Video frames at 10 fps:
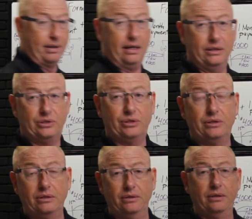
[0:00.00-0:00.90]

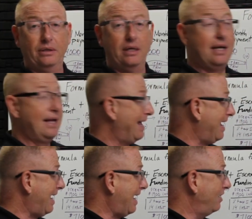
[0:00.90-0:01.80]
pace.
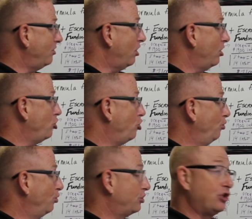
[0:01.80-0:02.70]
And
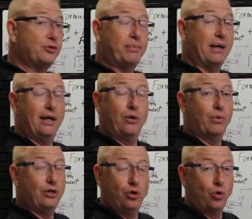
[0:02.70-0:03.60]
you were just paying
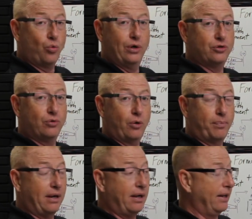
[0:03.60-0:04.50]
what you originally were
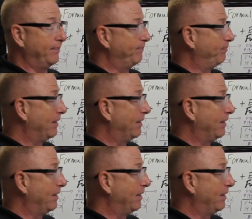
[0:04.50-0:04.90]
paying.